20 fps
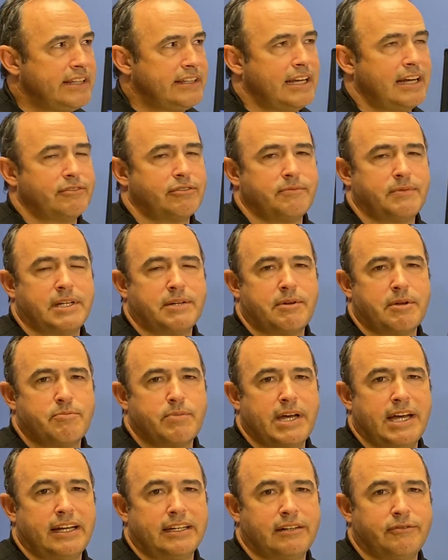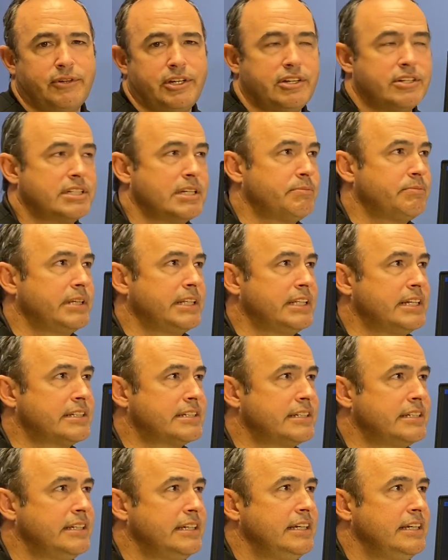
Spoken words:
that from coming back. If we use something that's